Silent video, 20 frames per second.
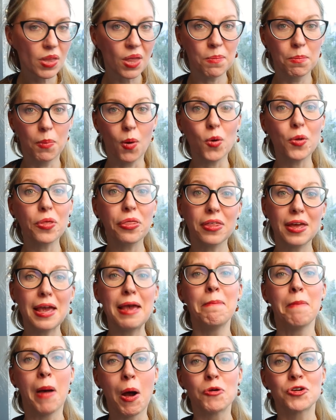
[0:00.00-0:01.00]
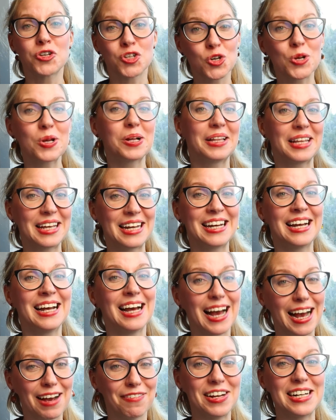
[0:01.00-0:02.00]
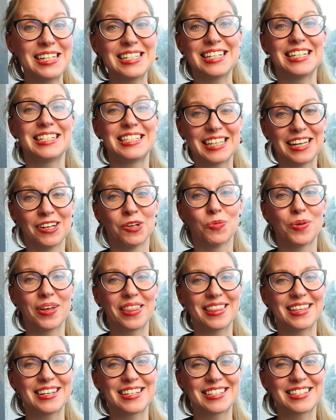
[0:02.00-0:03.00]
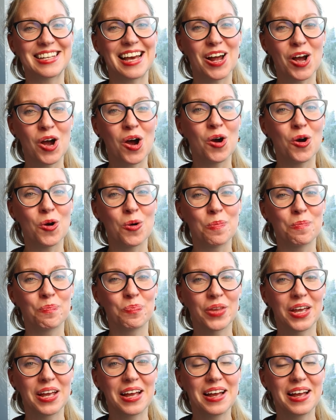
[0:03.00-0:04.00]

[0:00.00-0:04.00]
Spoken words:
both emotionally having to deal with this at home,